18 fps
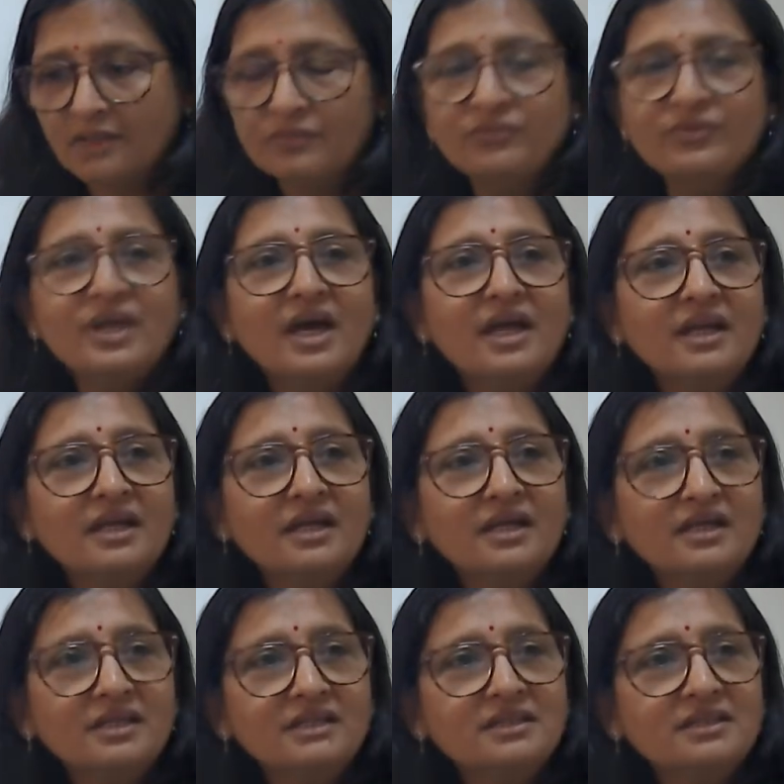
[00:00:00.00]
we are
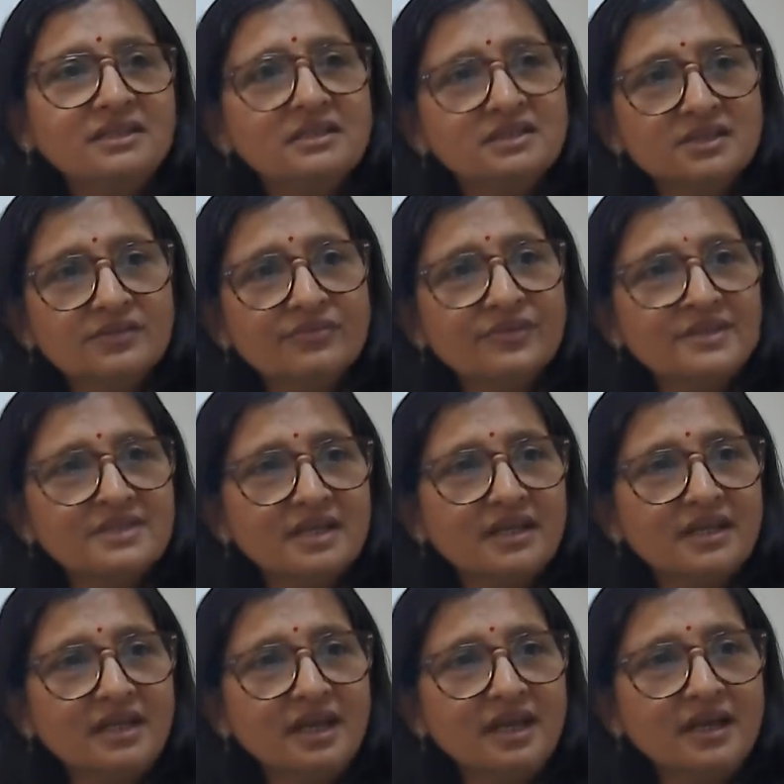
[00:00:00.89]
increasing the surface
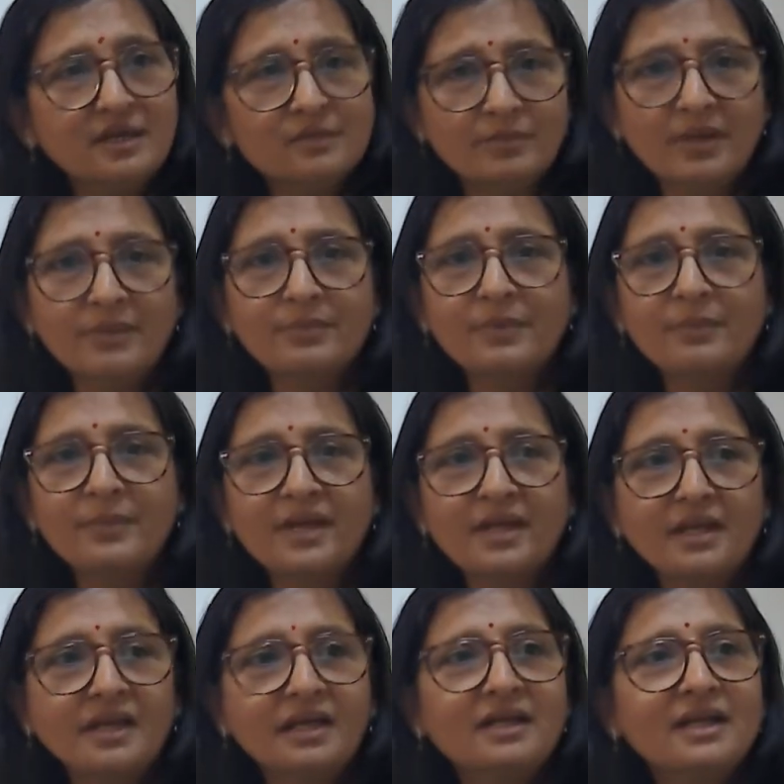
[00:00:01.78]
area by
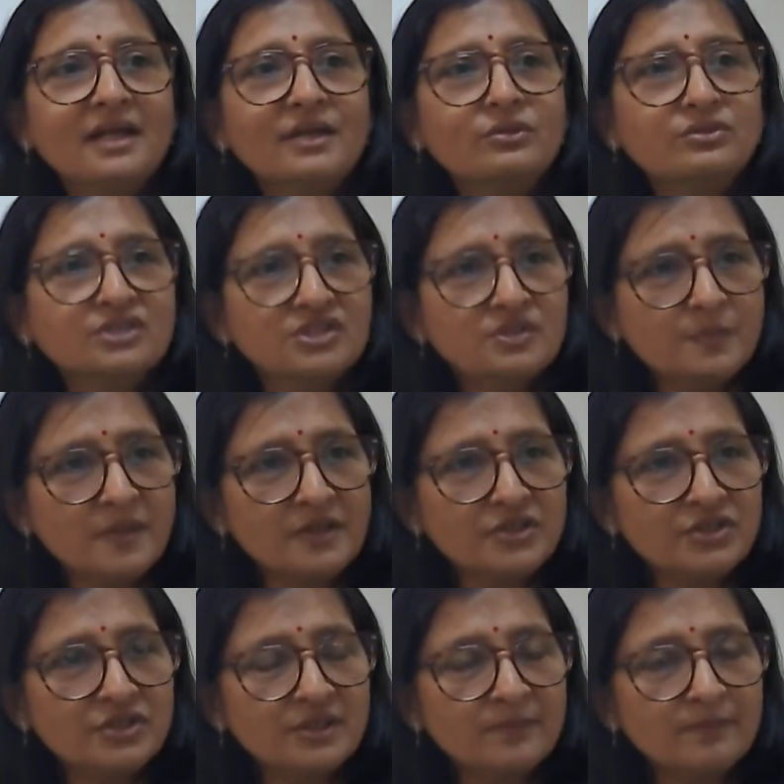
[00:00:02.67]
preparing a nano
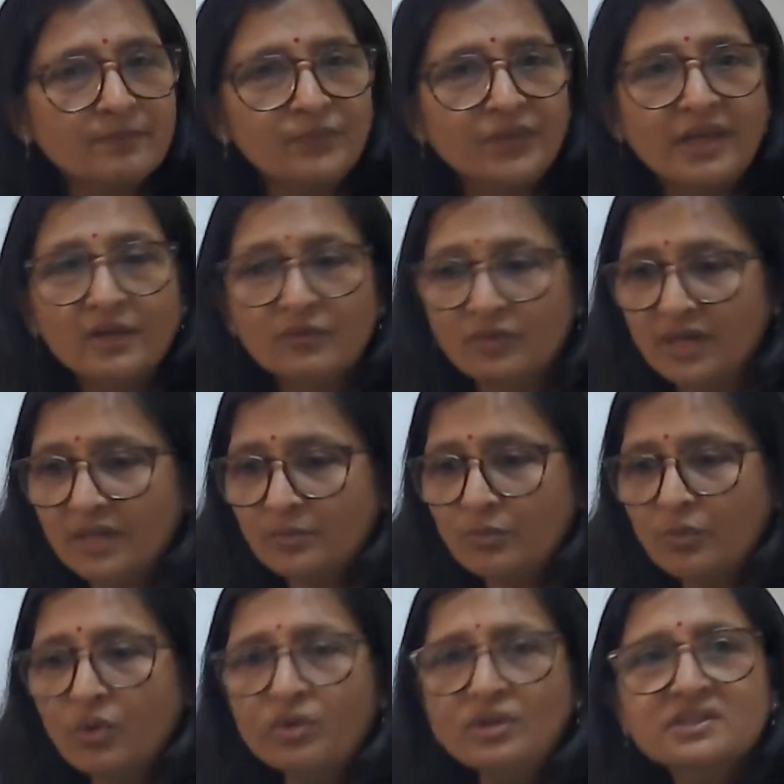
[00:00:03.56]
suspension.
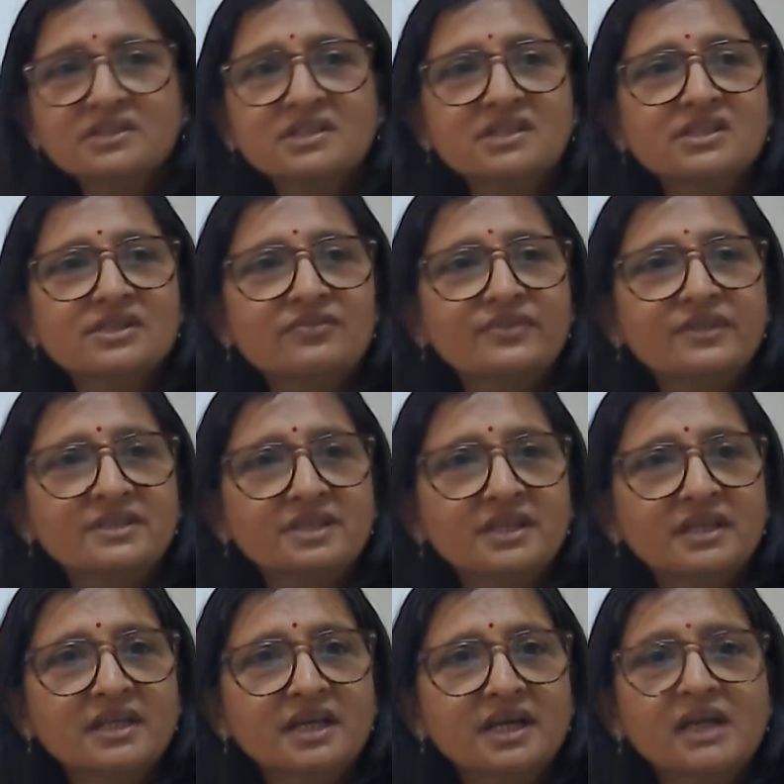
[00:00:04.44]
When more is the surface
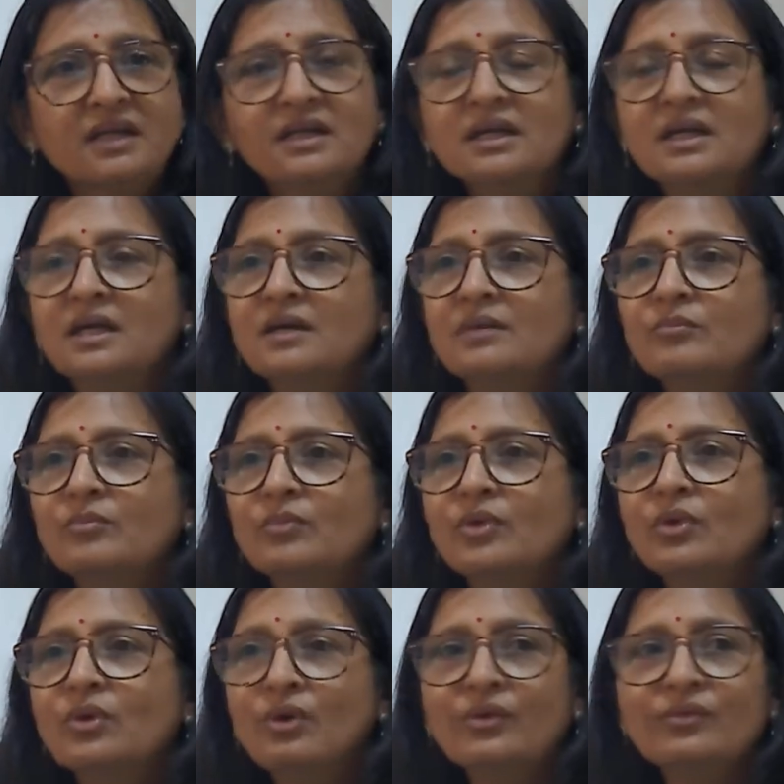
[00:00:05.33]
area,
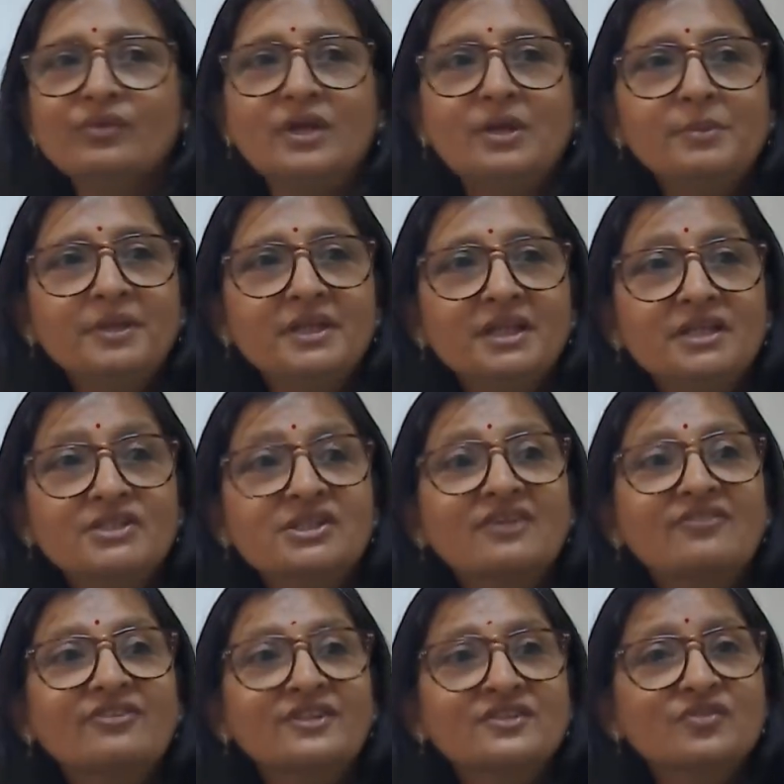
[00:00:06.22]
more will be the
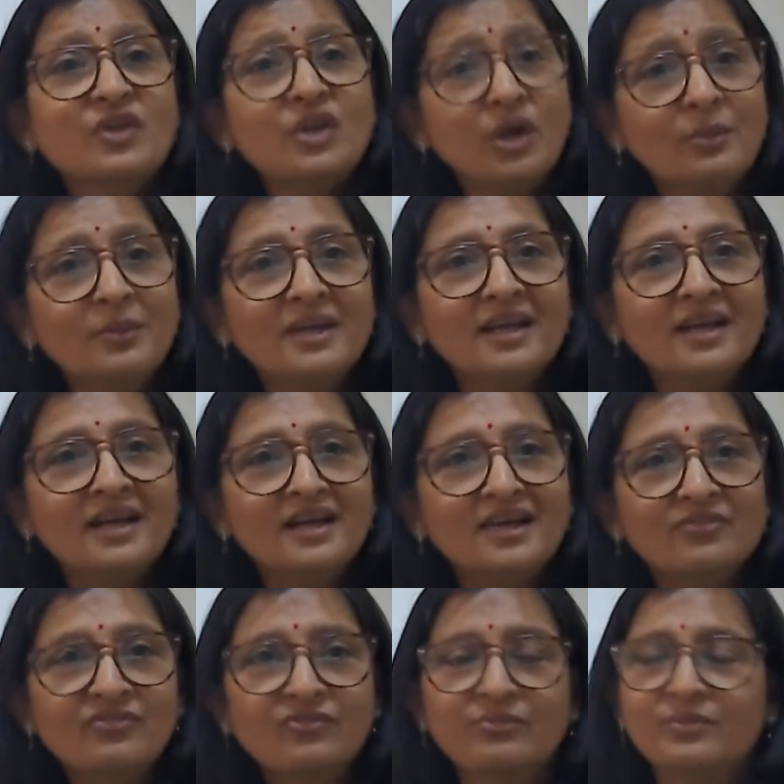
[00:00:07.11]
surface phenomena.
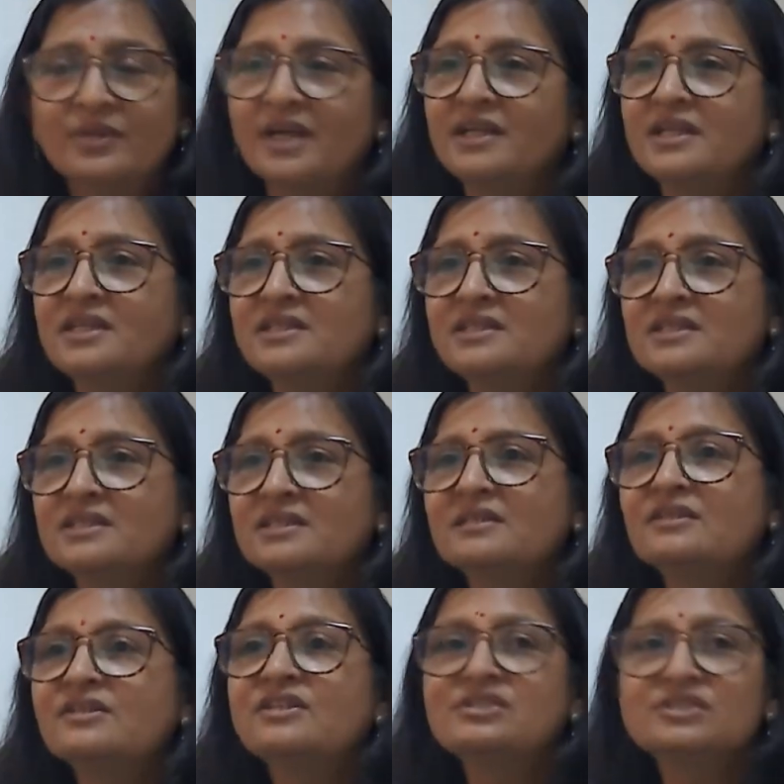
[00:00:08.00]
that is
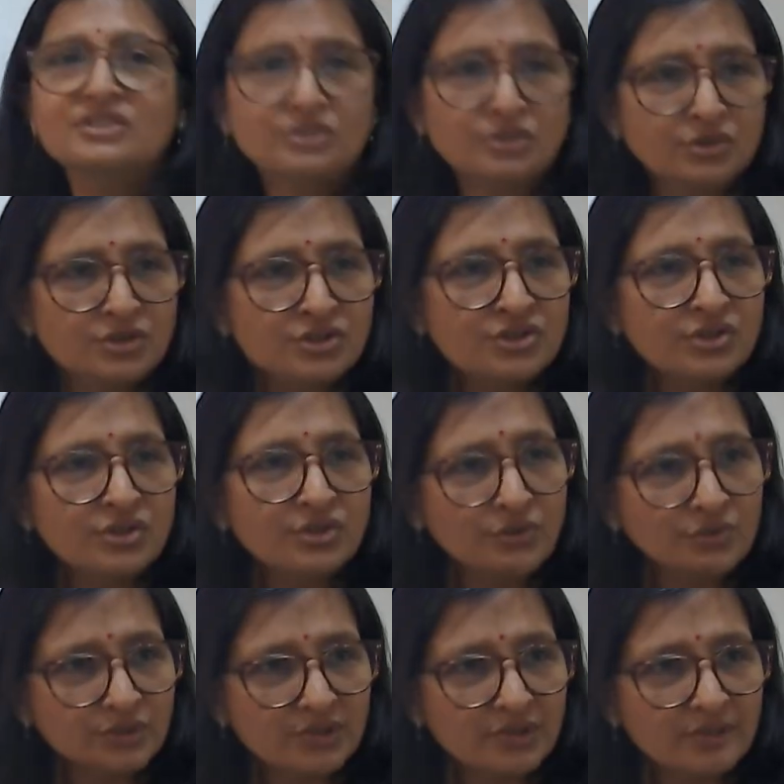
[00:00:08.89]

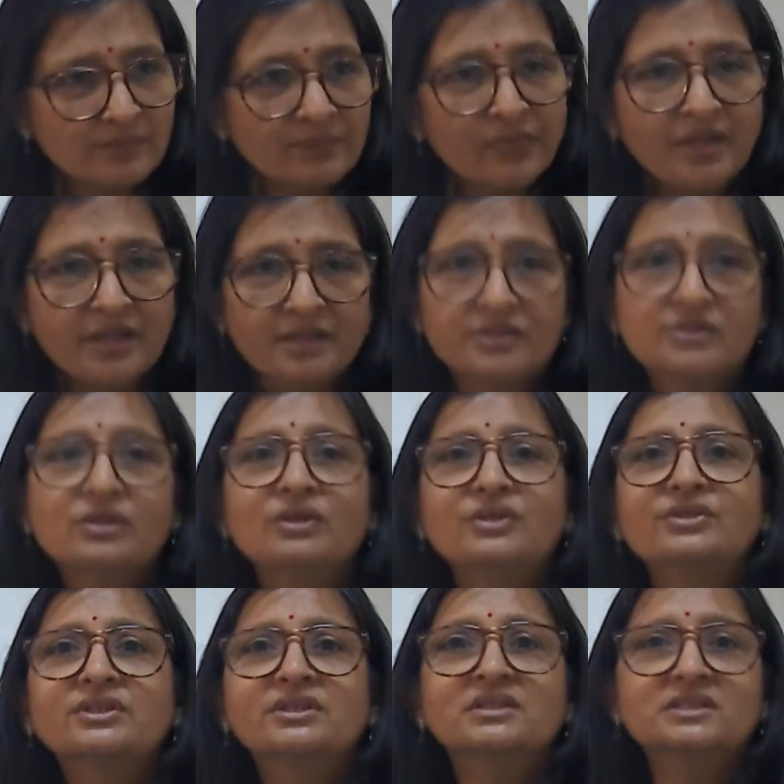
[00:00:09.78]
dissolution.
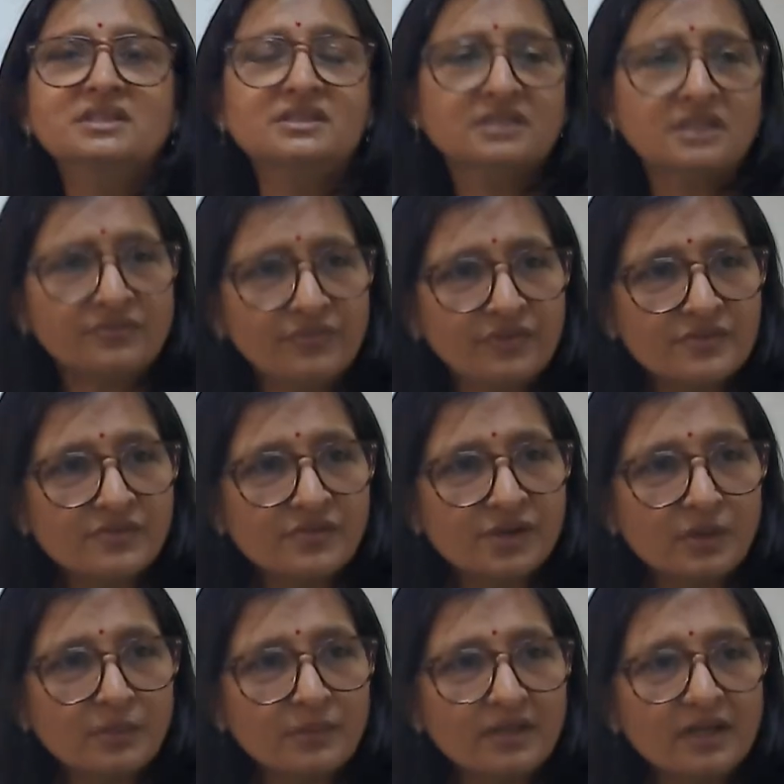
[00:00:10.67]
Dissolution is a surface
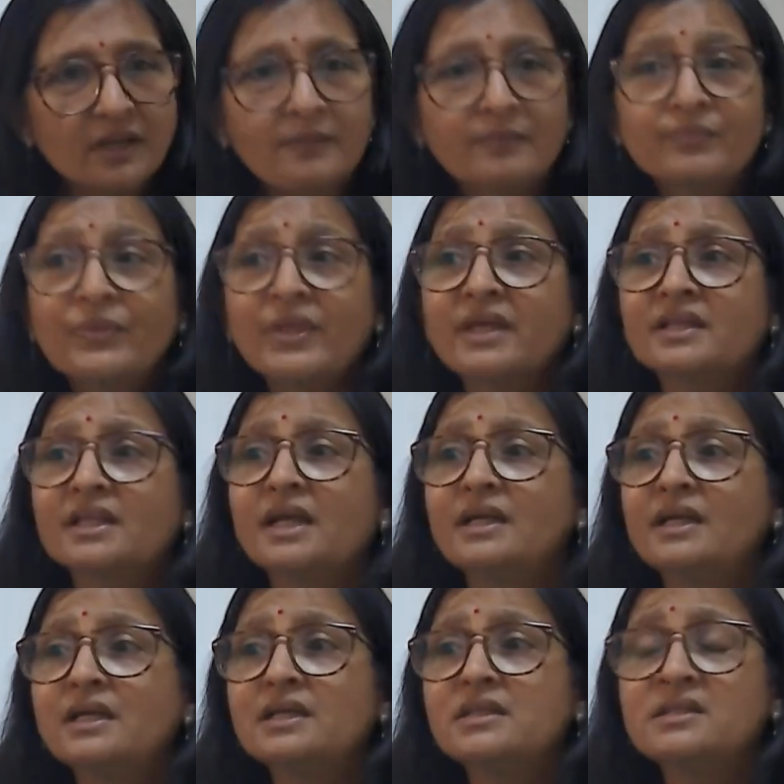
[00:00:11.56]
phenomena.
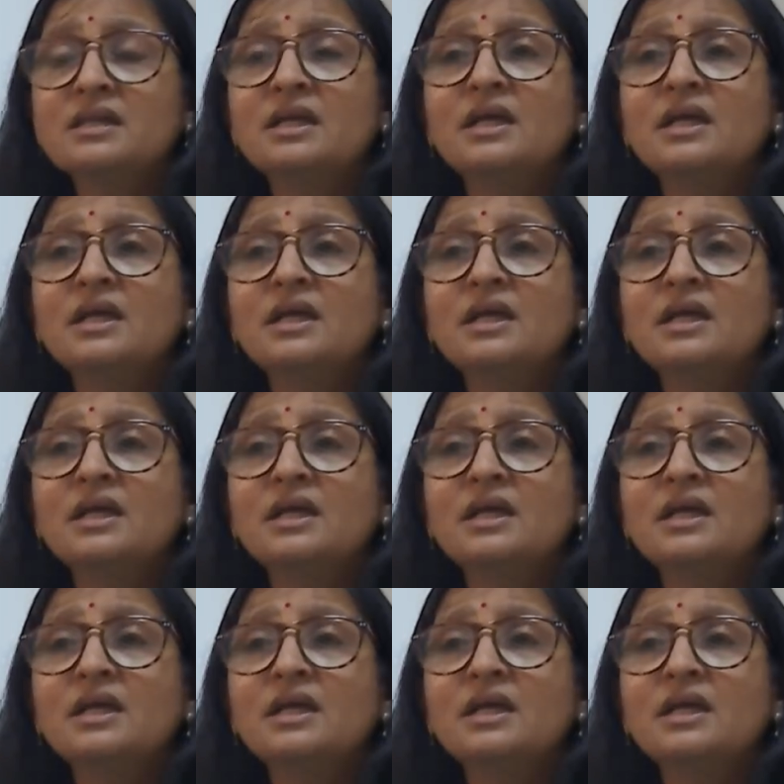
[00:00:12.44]
That is